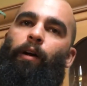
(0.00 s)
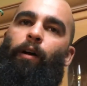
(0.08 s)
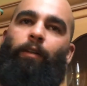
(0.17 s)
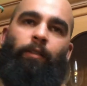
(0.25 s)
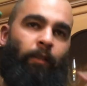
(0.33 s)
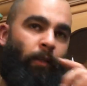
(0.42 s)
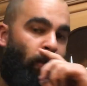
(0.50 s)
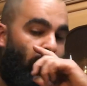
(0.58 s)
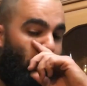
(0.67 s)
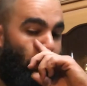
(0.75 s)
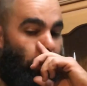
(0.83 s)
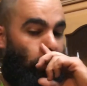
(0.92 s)
container
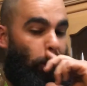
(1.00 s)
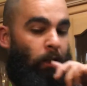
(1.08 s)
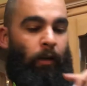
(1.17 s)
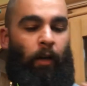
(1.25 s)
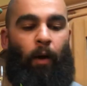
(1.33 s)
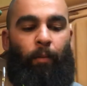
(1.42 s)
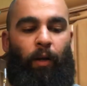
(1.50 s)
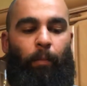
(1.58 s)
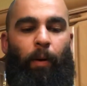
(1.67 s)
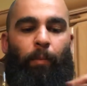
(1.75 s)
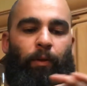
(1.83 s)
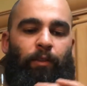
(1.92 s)
depending on how many
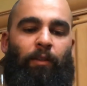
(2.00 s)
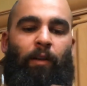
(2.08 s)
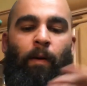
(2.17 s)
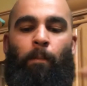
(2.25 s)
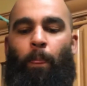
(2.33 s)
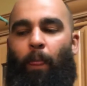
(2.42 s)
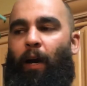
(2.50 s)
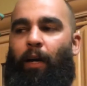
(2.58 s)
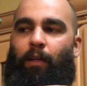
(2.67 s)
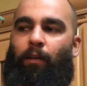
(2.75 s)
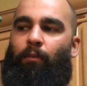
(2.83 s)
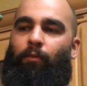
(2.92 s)
peppers I
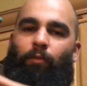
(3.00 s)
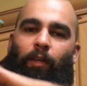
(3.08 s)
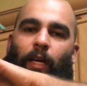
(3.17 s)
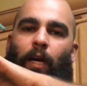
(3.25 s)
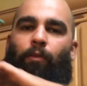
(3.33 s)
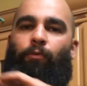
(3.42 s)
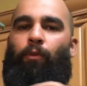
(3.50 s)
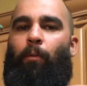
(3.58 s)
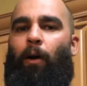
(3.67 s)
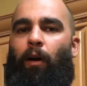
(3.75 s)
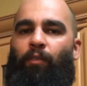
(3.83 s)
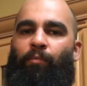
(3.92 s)
can get from
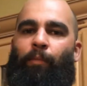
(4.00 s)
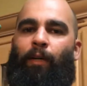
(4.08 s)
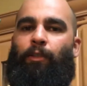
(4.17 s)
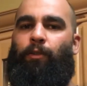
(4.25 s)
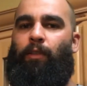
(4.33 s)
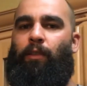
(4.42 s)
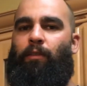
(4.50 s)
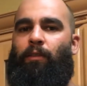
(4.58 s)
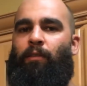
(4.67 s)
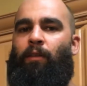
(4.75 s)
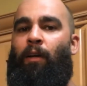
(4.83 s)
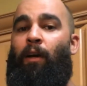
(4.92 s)
all of my trees.
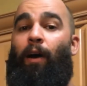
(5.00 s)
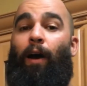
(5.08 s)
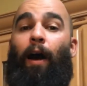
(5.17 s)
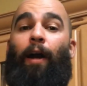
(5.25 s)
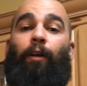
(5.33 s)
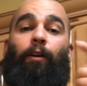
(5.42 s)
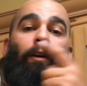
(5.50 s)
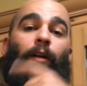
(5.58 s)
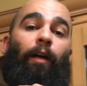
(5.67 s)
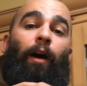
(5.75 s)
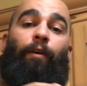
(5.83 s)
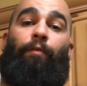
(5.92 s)
I currently
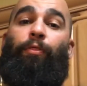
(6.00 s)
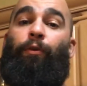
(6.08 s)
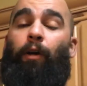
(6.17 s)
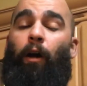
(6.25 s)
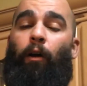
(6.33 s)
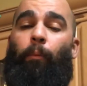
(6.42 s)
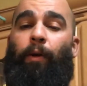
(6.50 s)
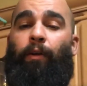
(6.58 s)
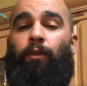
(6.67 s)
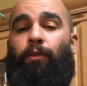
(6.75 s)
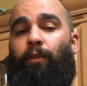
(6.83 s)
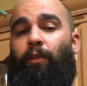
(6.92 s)
have 3 jalapeno
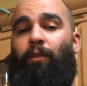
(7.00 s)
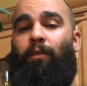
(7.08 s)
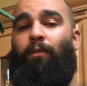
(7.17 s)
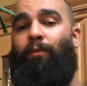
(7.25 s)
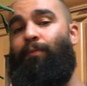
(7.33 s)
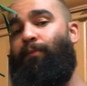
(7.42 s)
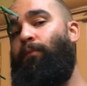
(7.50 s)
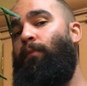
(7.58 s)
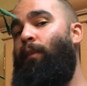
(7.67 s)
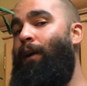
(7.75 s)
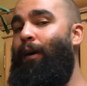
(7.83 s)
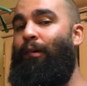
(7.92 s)
trees
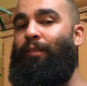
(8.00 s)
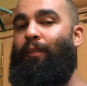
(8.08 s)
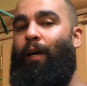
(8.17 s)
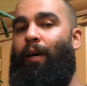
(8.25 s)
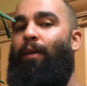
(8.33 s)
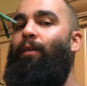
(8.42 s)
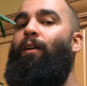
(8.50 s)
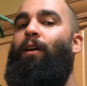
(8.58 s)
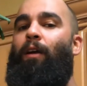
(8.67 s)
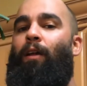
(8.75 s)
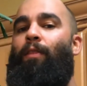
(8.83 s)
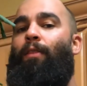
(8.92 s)
outside
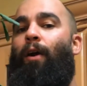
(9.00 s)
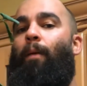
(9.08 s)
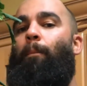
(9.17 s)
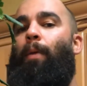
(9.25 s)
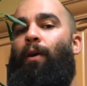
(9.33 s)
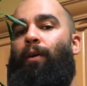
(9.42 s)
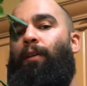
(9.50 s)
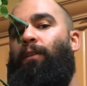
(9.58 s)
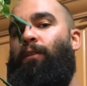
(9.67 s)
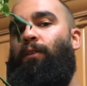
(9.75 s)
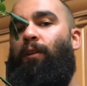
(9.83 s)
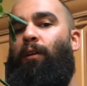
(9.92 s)
that are buried in the
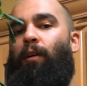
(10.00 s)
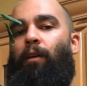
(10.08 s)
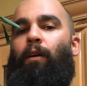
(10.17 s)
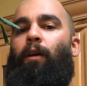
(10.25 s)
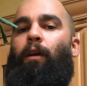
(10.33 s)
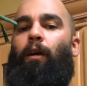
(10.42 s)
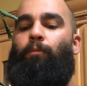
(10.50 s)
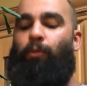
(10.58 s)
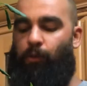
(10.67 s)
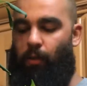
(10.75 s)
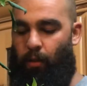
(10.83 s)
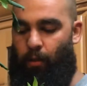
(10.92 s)
dirt and I'm
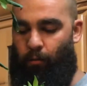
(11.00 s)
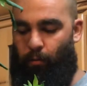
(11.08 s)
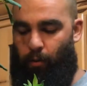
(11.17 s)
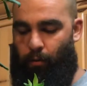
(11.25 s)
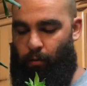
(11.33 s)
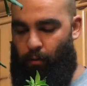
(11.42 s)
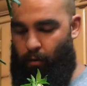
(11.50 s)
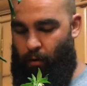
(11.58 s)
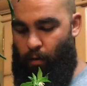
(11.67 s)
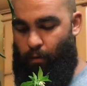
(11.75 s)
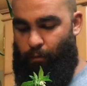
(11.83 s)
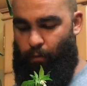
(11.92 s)
struggling with
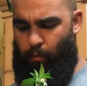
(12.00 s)
for